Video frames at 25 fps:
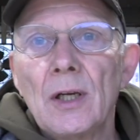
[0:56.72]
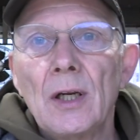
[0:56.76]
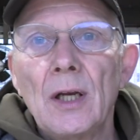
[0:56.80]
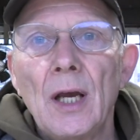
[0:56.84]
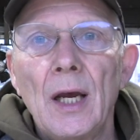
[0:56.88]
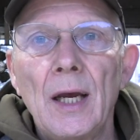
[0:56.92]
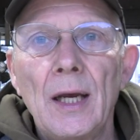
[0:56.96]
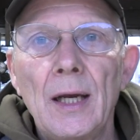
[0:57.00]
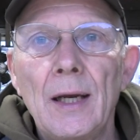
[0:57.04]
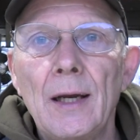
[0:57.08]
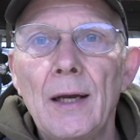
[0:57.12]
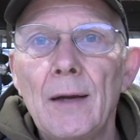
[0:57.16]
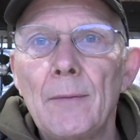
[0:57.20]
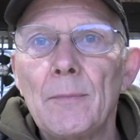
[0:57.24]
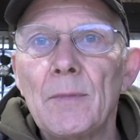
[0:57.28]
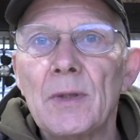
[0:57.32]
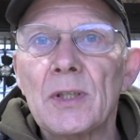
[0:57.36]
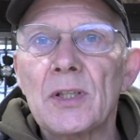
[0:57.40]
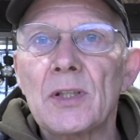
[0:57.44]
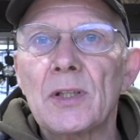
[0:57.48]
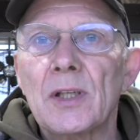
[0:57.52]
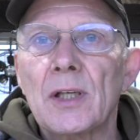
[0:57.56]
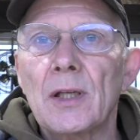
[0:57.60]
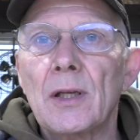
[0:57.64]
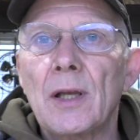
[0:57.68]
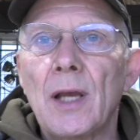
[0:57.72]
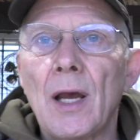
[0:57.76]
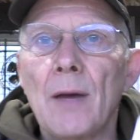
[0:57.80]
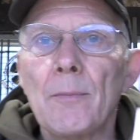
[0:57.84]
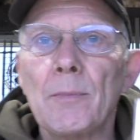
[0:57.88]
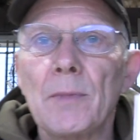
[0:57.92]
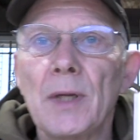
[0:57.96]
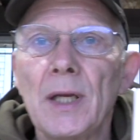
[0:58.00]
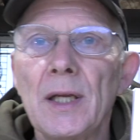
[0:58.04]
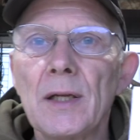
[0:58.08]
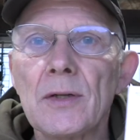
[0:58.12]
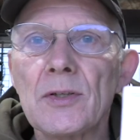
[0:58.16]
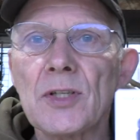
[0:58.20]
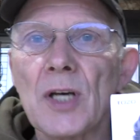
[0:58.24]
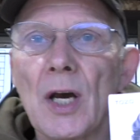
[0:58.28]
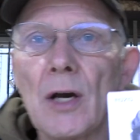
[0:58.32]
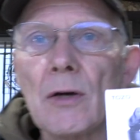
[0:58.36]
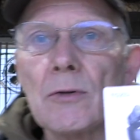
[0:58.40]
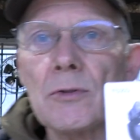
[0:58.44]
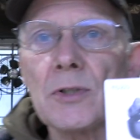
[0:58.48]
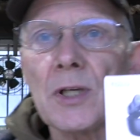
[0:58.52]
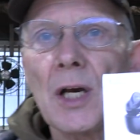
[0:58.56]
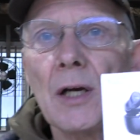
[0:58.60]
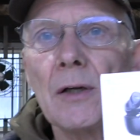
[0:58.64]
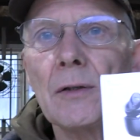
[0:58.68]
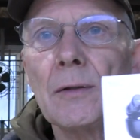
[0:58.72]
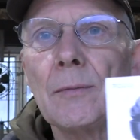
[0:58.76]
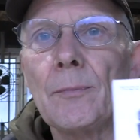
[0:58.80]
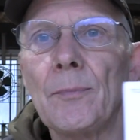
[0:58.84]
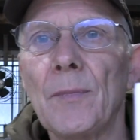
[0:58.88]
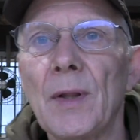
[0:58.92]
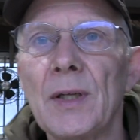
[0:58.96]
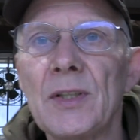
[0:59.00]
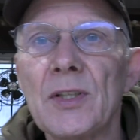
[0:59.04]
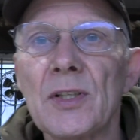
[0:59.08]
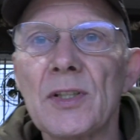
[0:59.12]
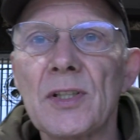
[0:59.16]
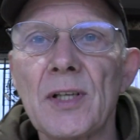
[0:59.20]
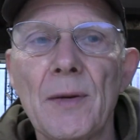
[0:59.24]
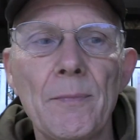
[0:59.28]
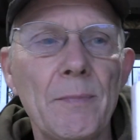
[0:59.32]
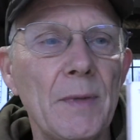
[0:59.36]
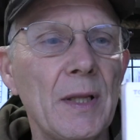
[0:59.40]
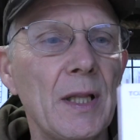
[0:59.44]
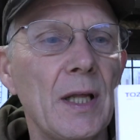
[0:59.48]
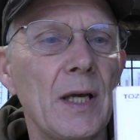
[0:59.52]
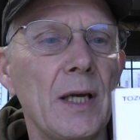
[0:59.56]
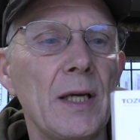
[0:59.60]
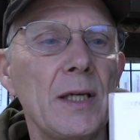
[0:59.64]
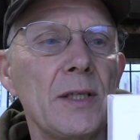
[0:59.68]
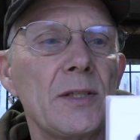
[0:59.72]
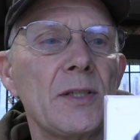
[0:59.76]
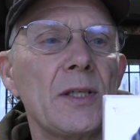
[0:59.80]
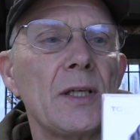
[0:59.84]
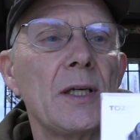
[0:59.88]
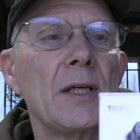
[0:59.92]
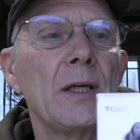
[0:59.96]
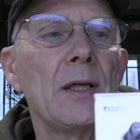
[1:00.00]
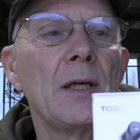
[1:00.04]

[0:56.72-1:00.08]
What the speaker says: this company, Tozo, they just sent me these.